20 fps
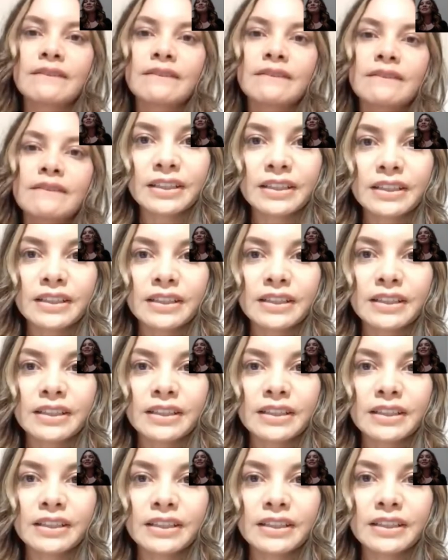
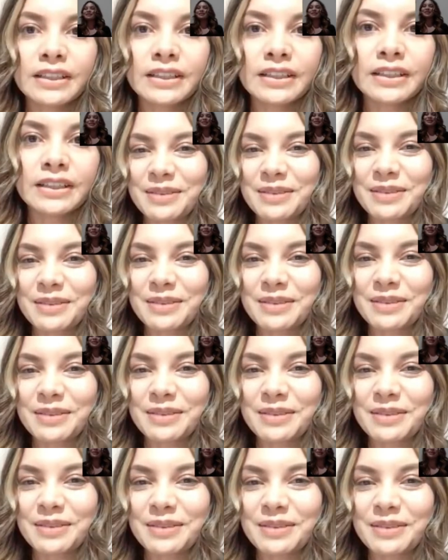
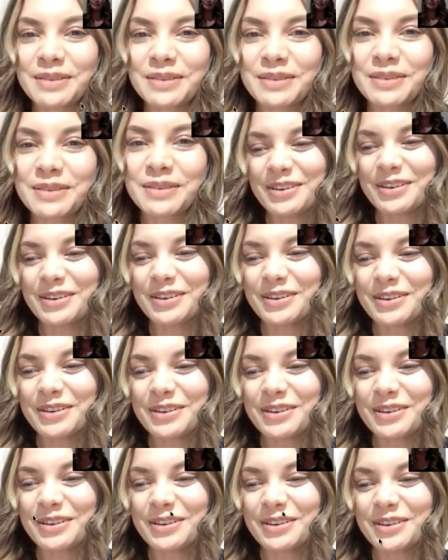
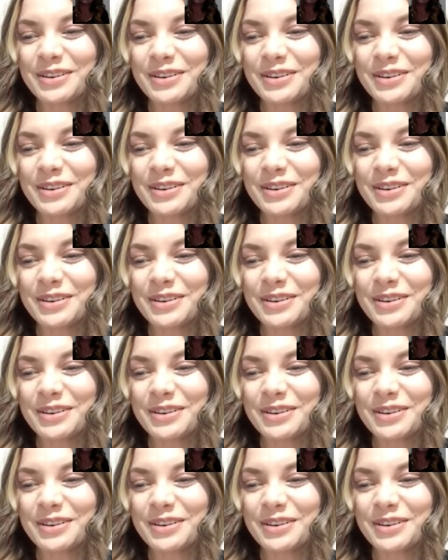Nobody speaks.